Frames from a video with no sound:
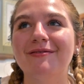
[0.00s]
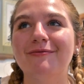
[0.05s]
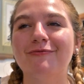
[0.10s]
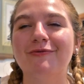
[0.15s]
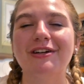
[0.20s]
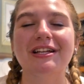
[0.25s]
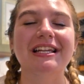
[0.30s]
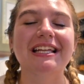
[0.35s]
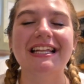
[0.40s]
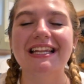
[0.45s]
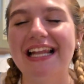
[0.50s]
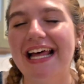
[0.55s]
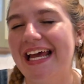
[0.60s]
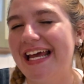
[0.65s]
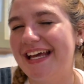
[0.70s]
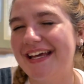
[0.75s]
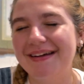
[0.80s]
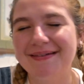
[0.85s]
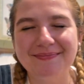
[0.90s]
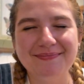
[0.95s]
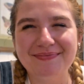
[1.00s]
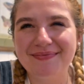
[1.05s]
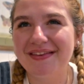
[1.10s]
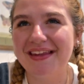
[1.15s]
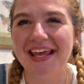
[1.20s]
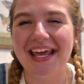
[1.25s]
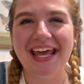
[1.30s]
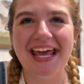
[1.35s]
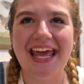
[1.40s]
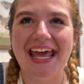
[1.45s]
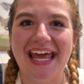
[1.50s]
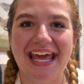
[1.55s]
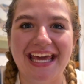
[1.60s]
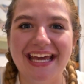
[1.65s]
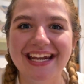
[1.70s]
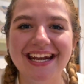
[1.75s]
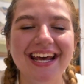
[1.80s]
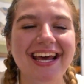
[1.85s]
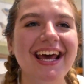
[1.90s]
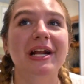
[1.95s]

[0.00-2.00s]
really, like, hit.